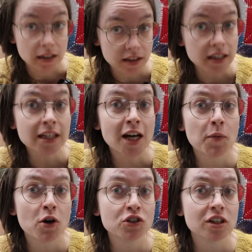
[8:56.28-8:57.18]
I think
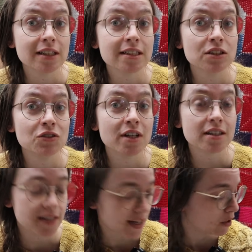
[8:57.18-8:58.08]
I'm going to listen to
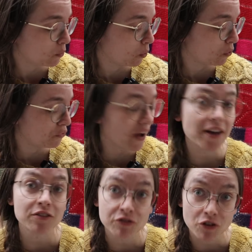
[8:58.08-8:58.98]
that second wolf
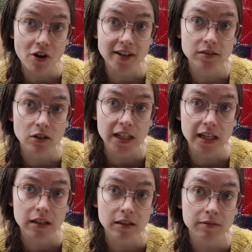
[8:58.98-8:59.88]
and frog and start
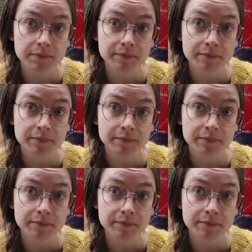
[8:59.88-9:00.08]
again.